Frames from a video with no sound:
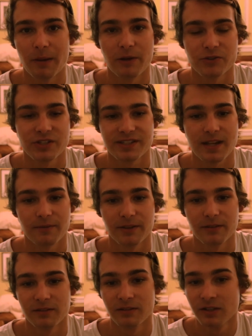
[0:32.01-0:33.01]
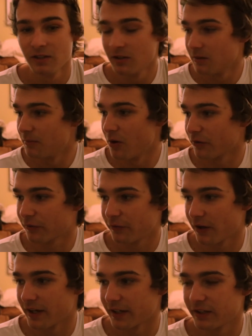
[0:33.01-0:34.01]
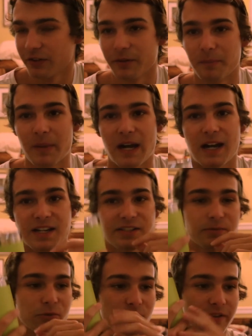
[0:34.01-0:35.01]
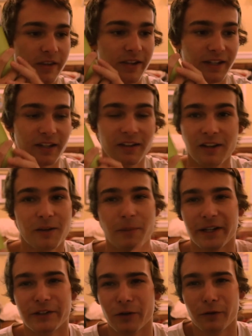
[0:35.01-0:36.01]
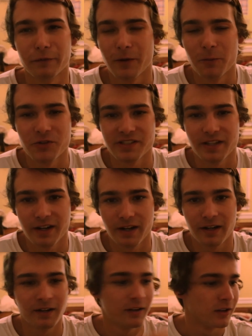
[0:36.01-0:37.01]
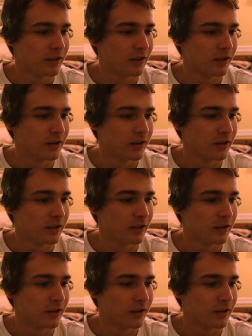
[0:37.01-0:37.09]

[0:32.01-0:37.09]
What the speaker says: I was just having the most fun I could possible. And, like, my girlfriend was there.